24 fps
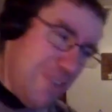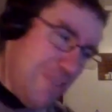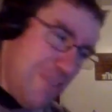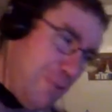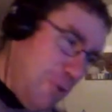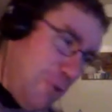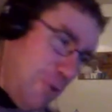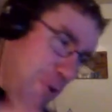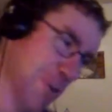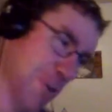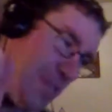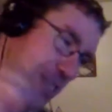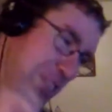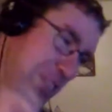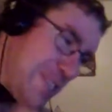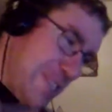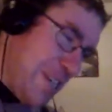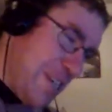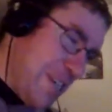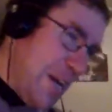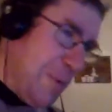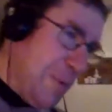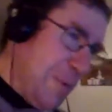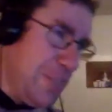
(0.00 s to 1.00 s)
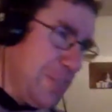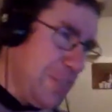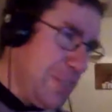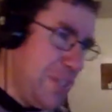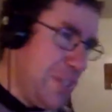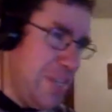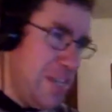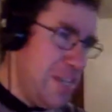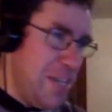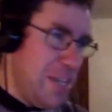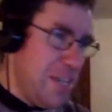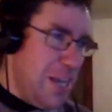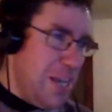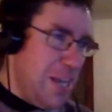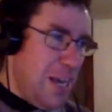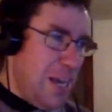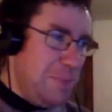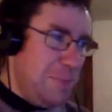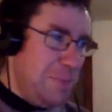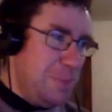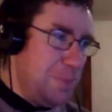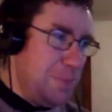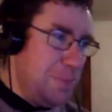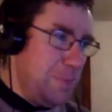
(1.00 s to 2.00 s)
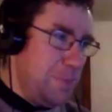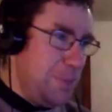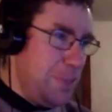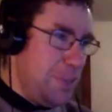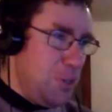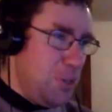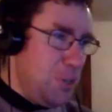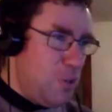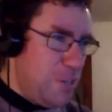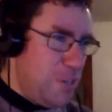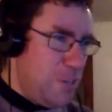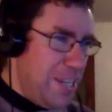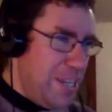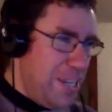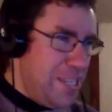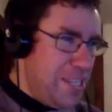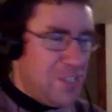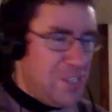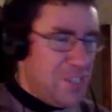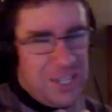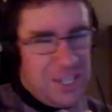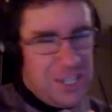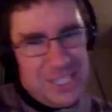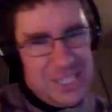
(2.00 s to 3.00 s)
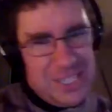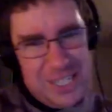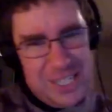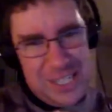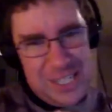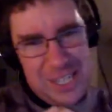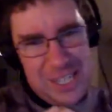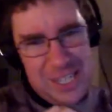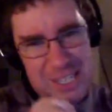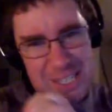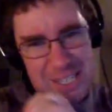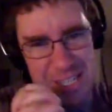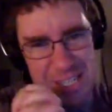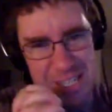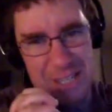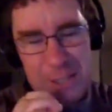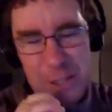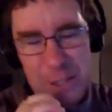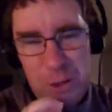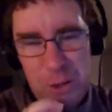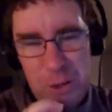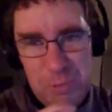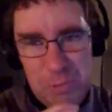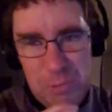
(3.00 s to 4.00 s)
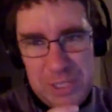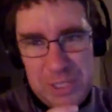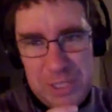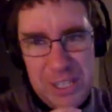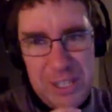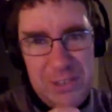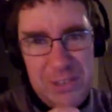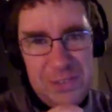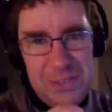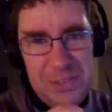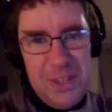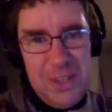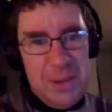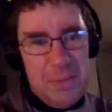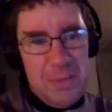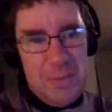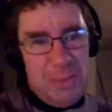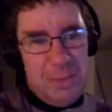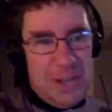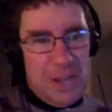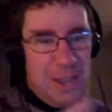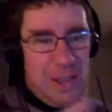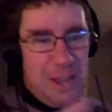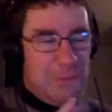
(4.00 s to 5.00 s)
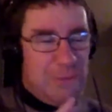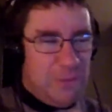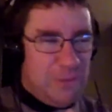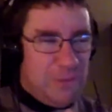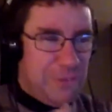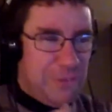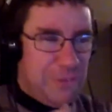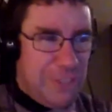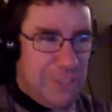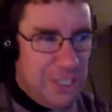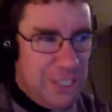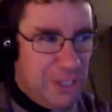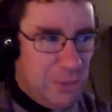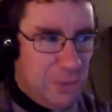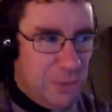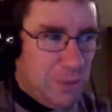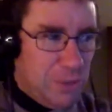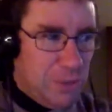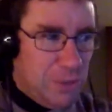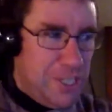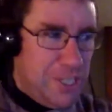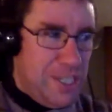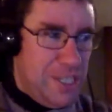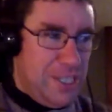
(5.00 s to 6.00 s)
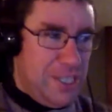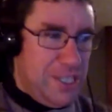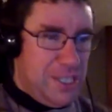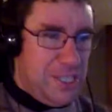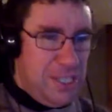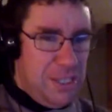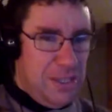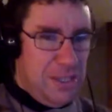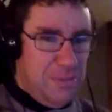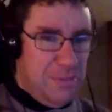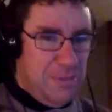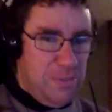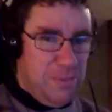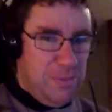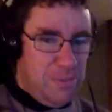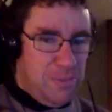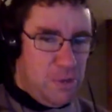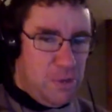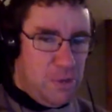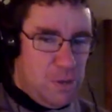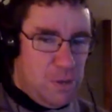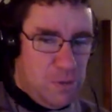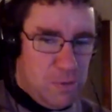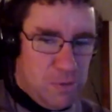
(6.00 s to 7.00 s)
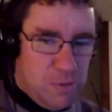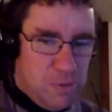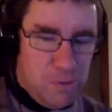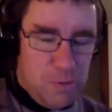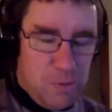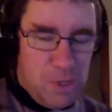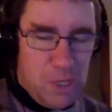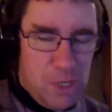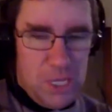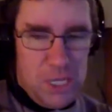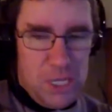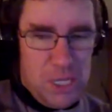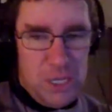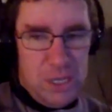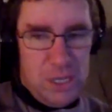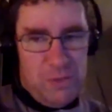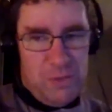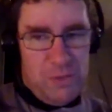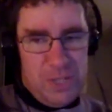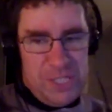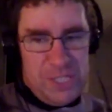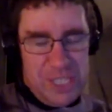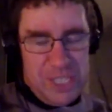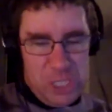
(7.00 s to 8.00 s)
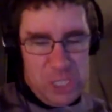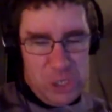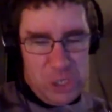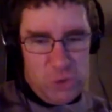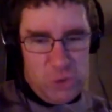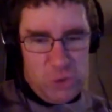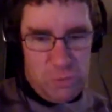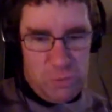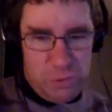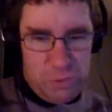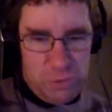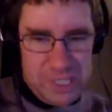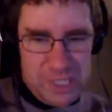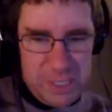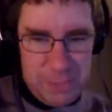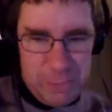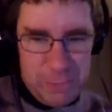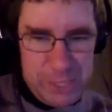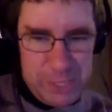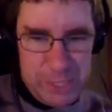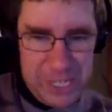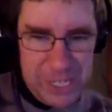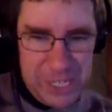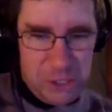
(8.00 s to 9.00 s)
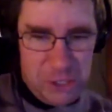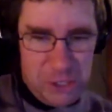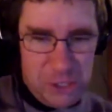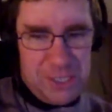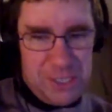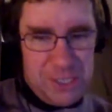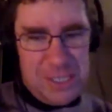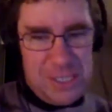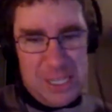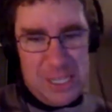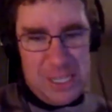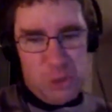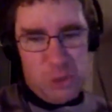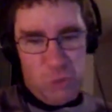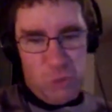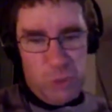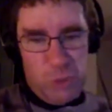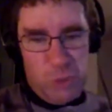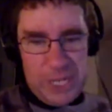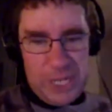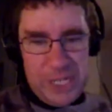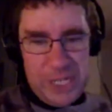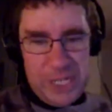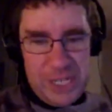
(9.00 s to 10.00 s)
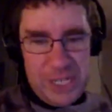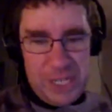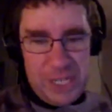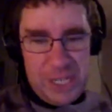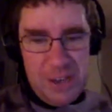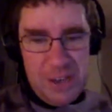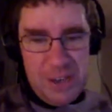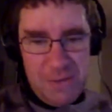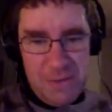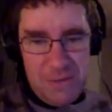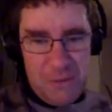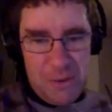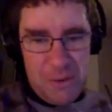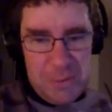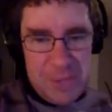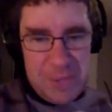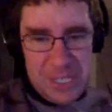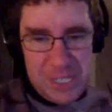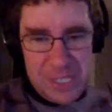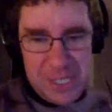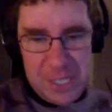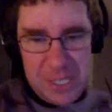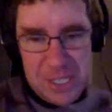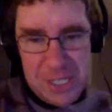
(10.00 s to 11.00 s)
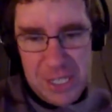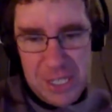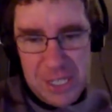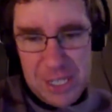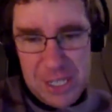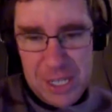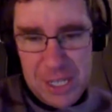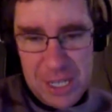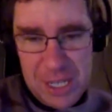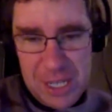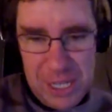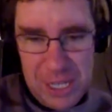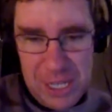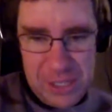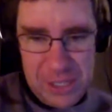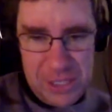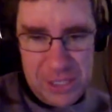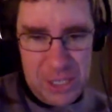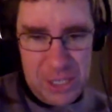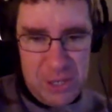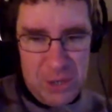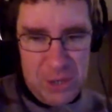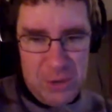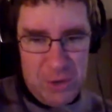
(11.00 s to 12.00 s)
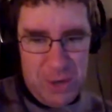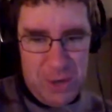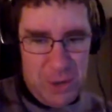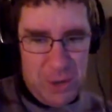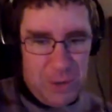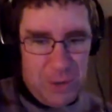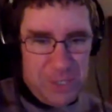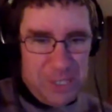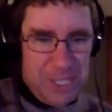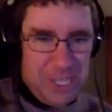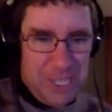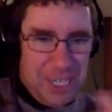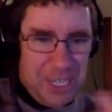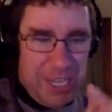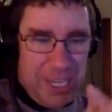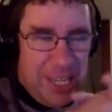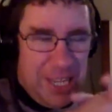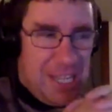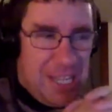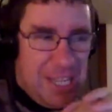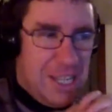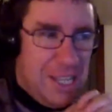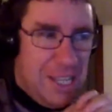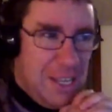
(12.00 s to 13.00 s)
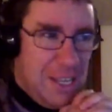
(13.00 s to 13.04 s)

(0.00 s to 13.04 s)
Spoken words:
Florence is coming. The hurricane's not going to hit us, I don't believe, but I have a feeling we'll get some residual precipitation / wind from it, and so I wanted to get